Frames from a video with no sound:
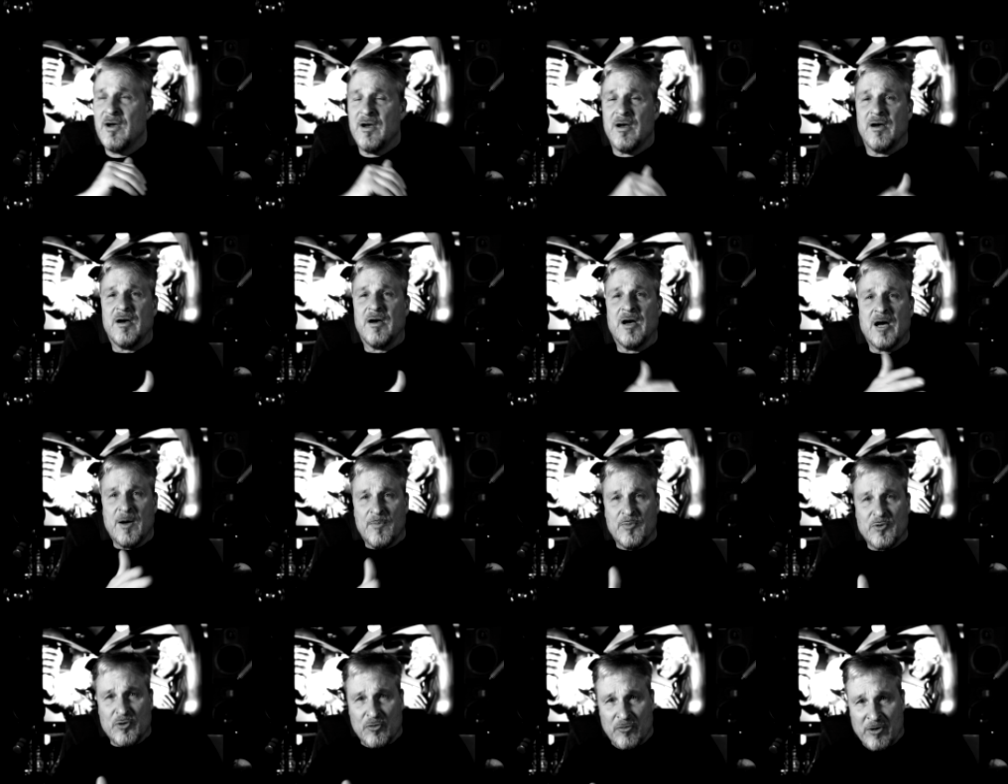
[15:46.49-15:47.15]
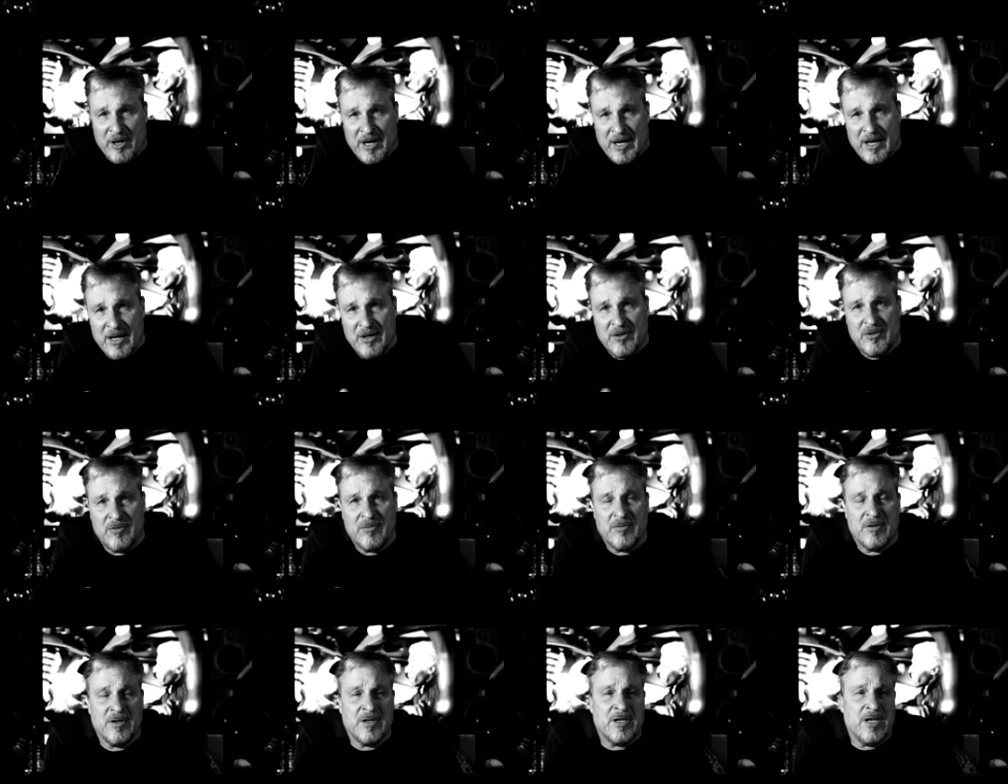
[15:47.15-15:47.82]
upgrade to
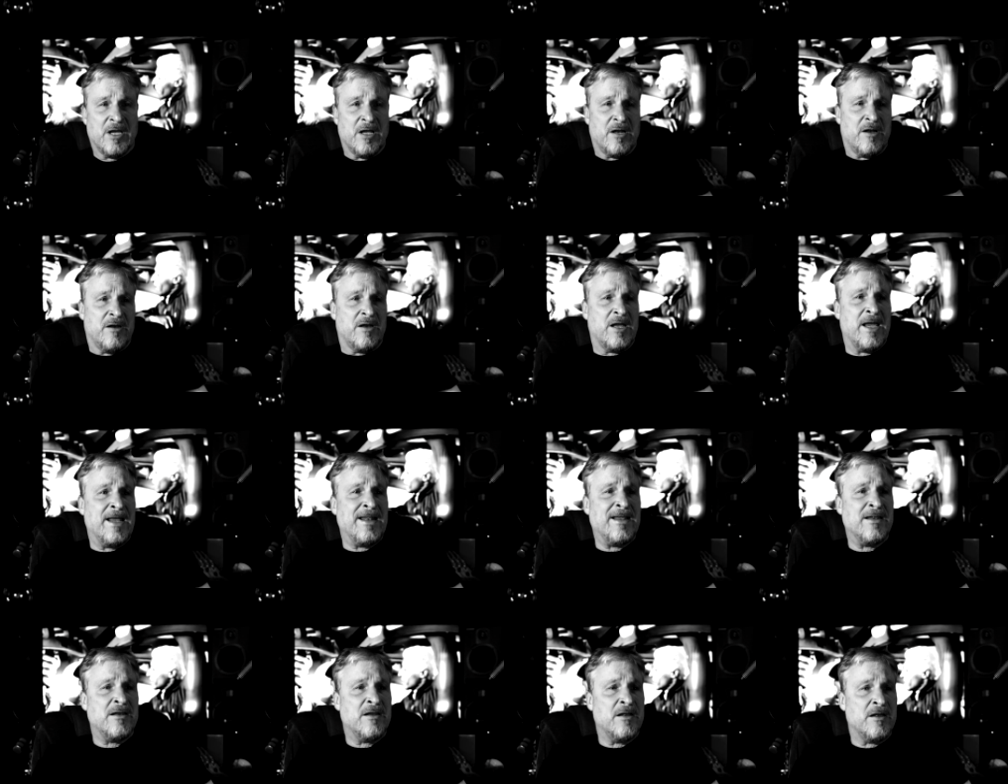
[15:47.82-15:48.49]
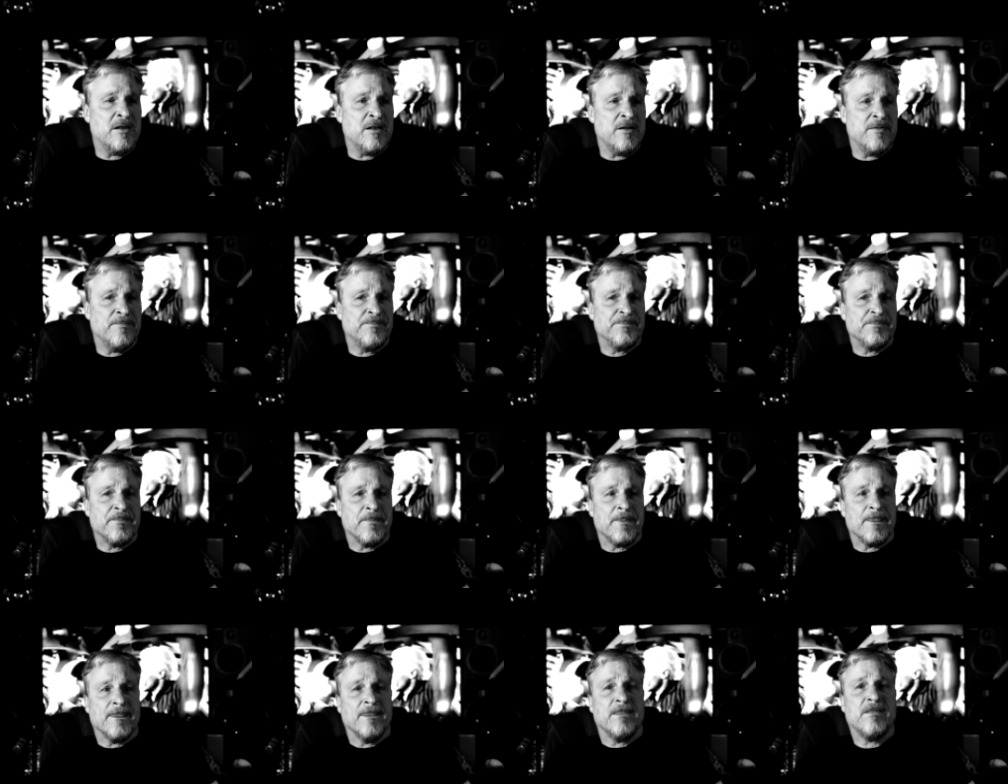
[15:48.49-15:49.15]
the Canon 80D
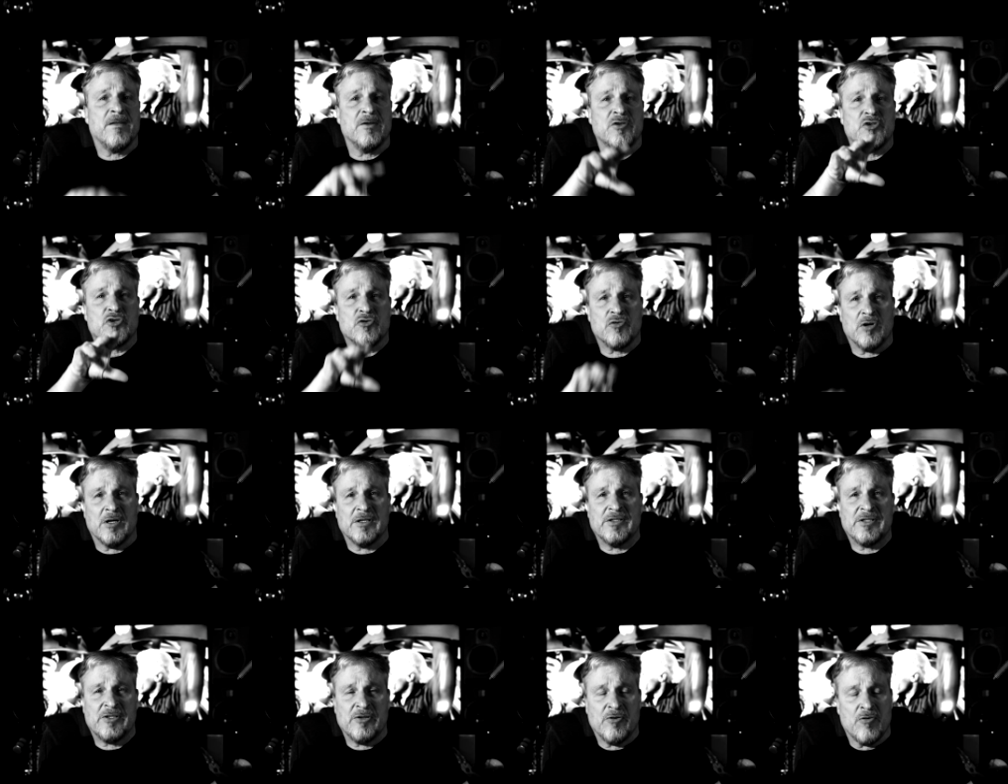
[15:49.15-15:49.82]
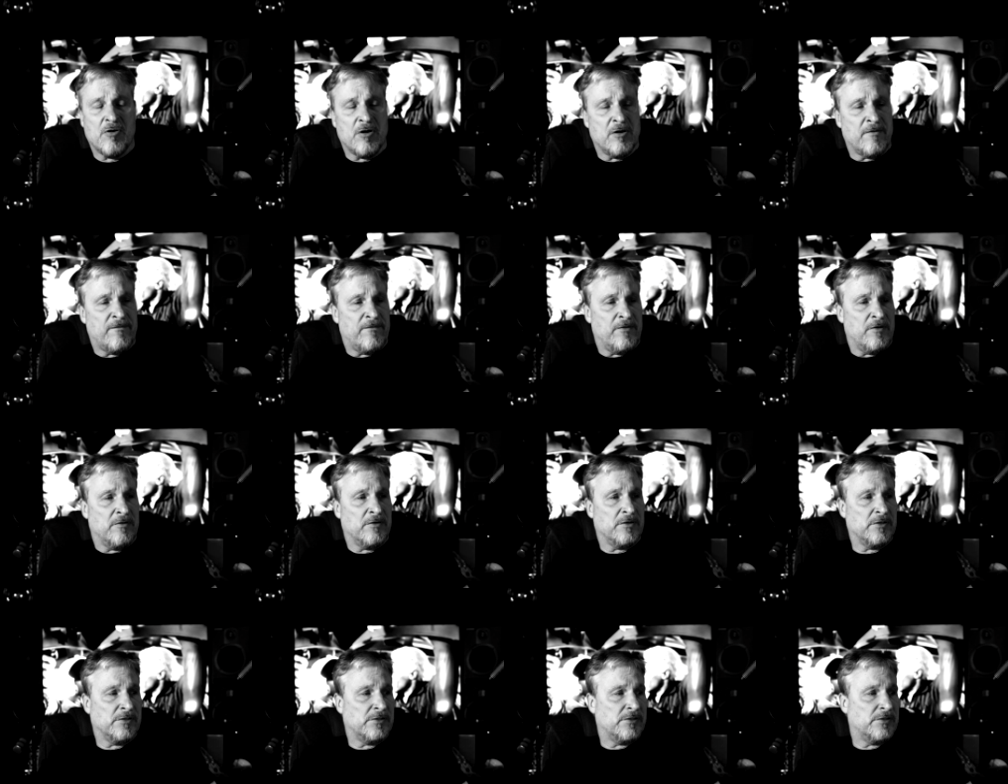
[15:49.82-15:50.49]
to trust the
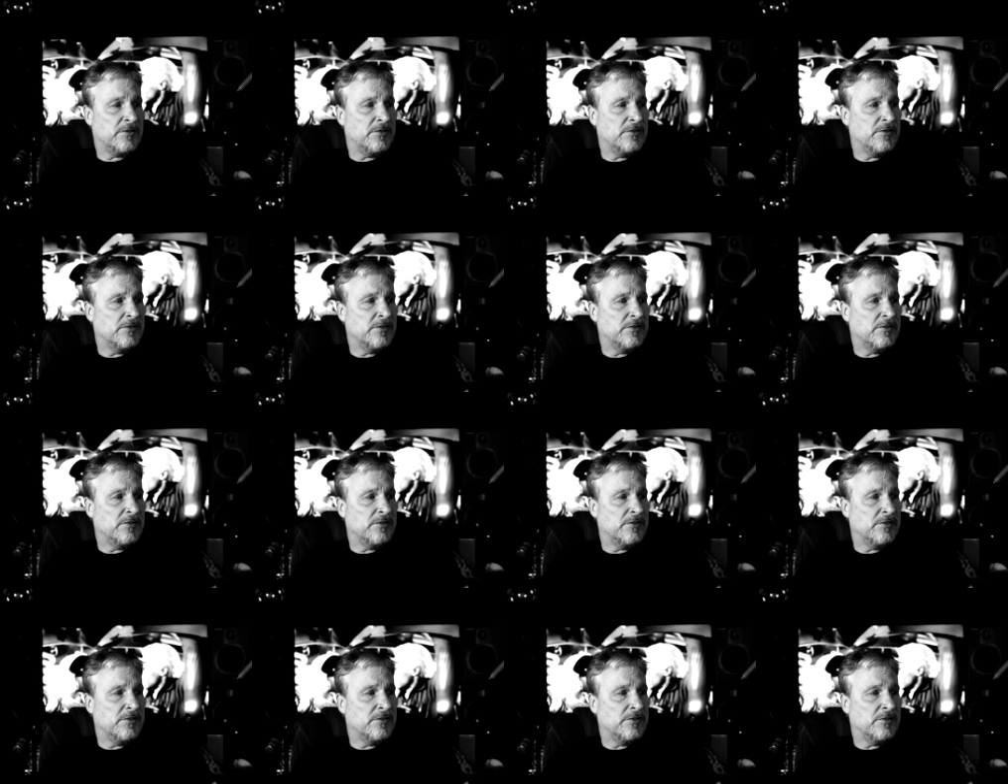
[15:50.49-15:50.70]
autofocus.